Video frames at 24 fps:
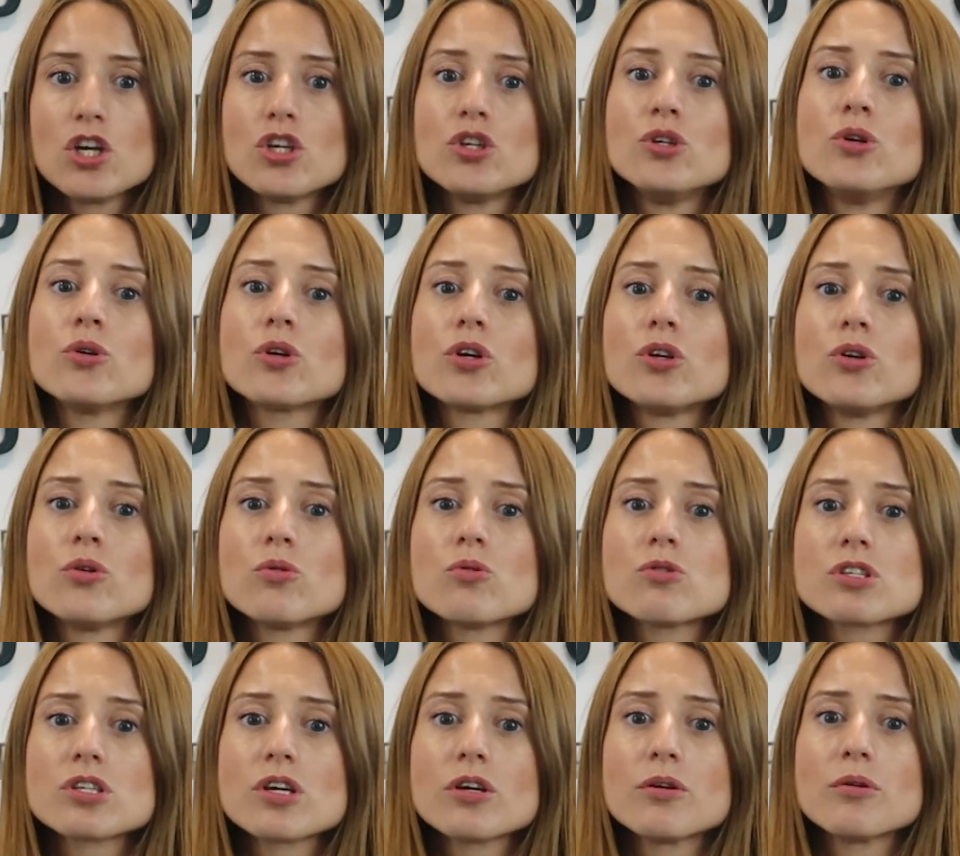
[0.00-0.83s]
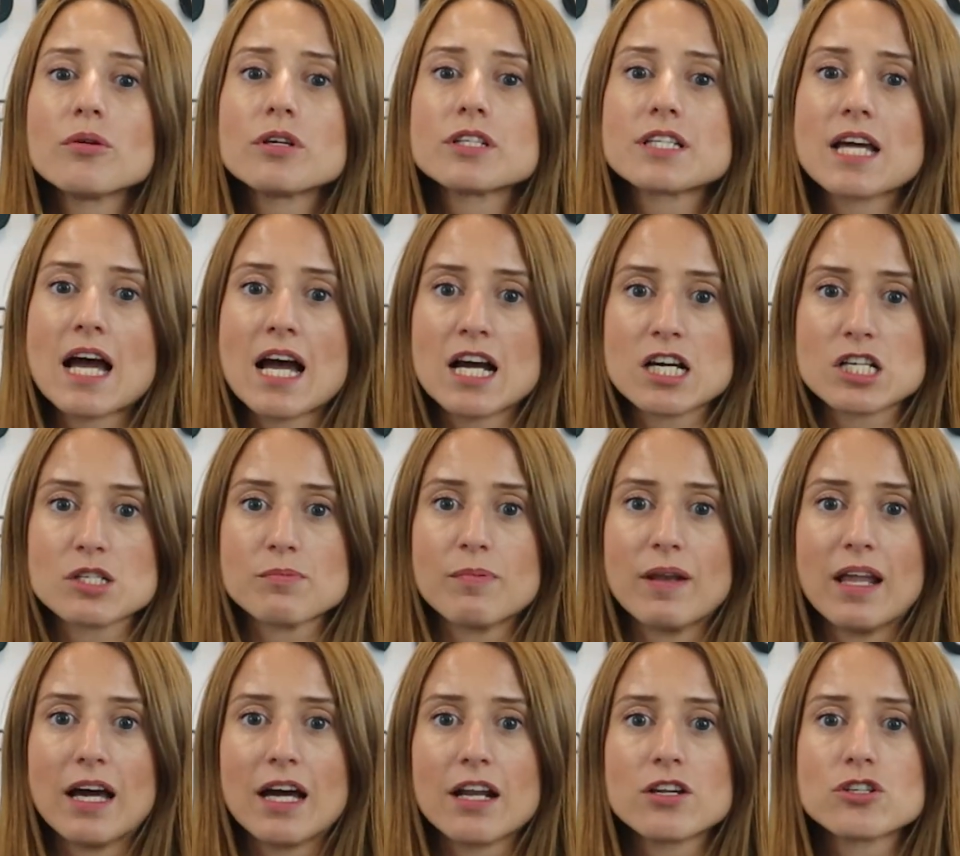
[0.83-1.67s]
You can also tax
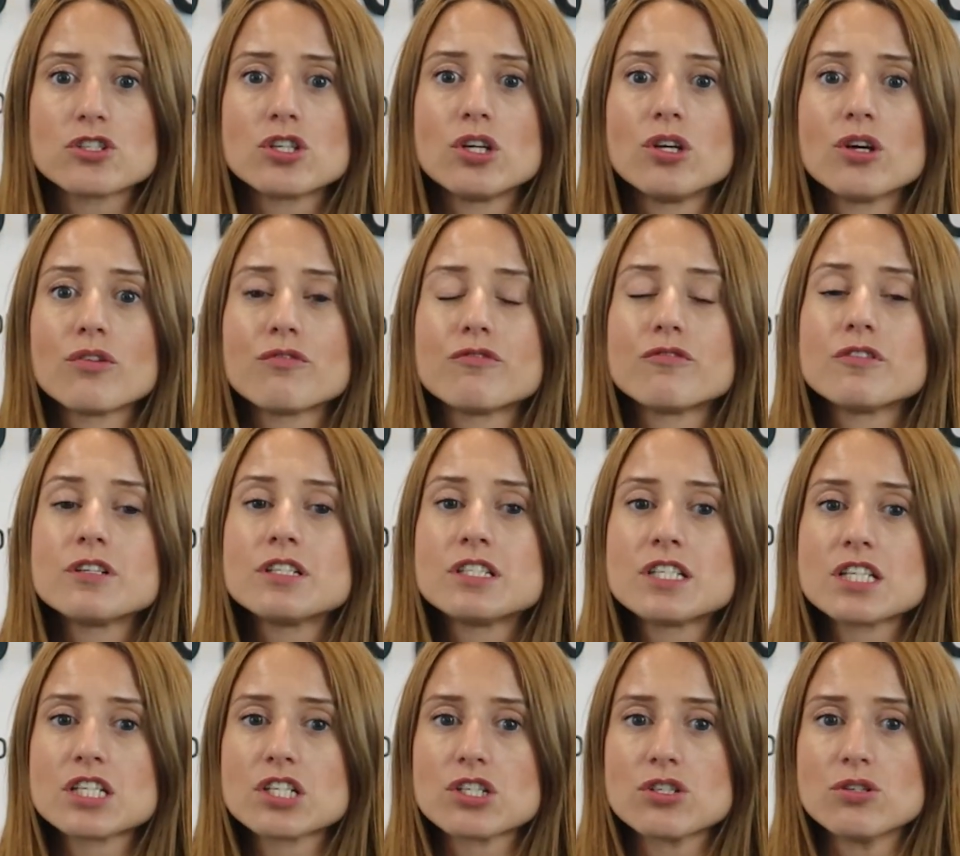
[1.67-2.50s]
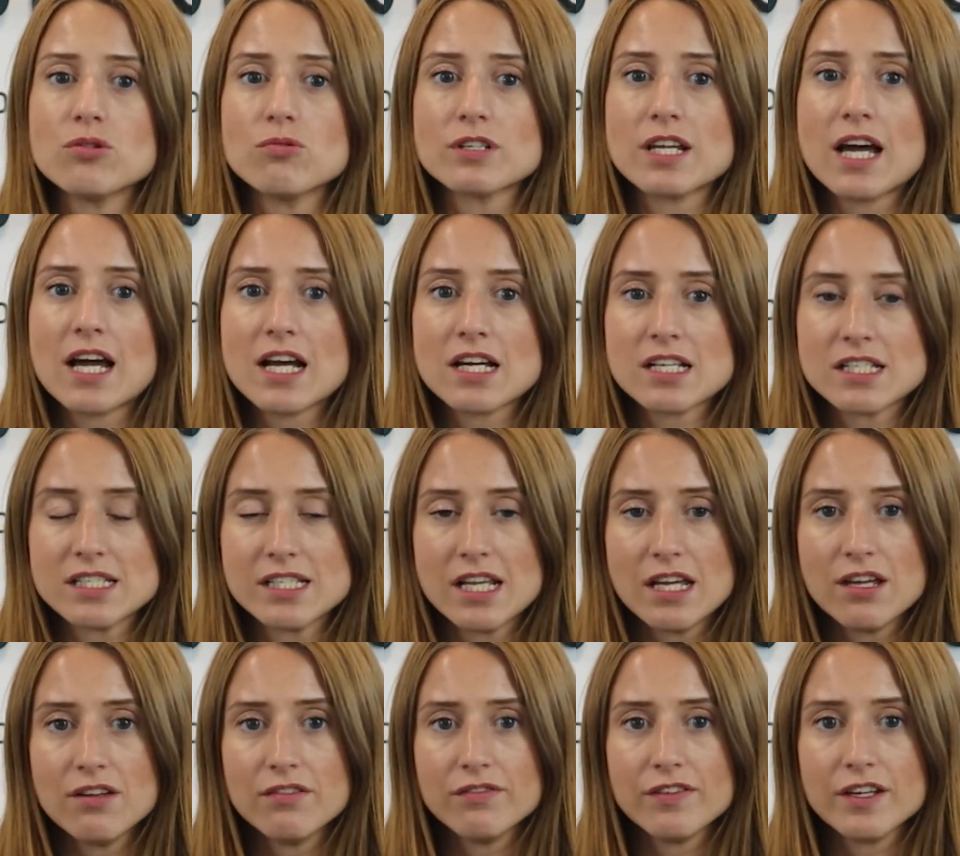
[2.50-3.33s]
plan to look for additional tax
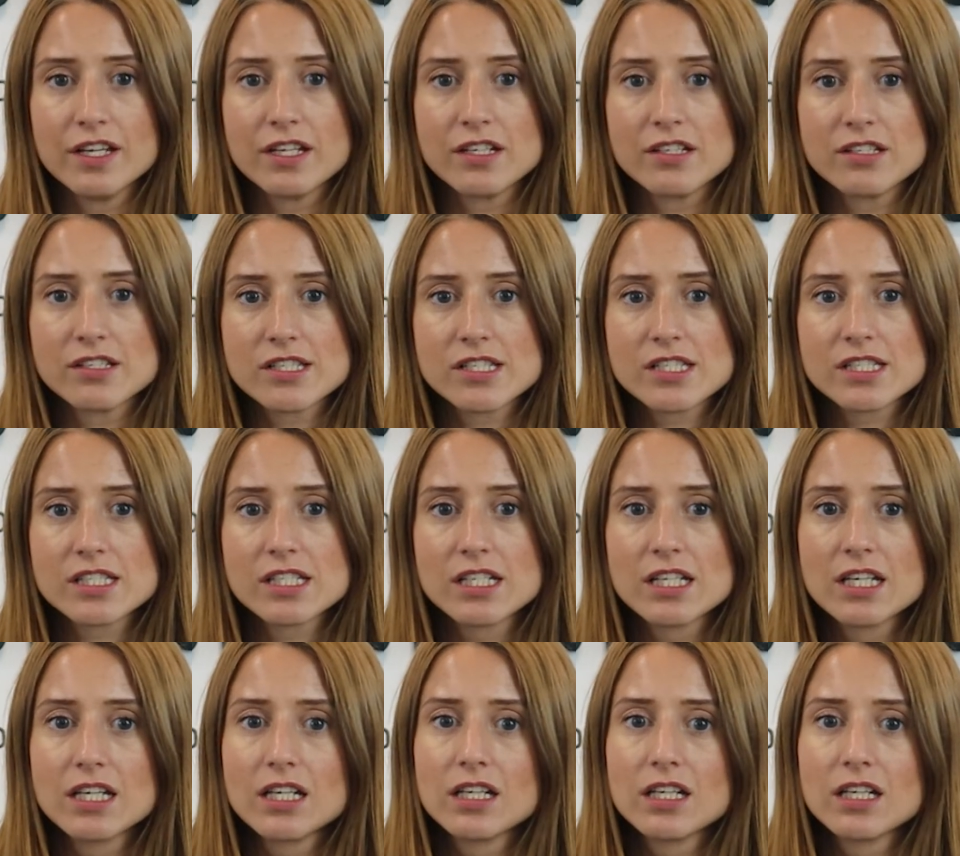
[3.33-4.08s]
savings.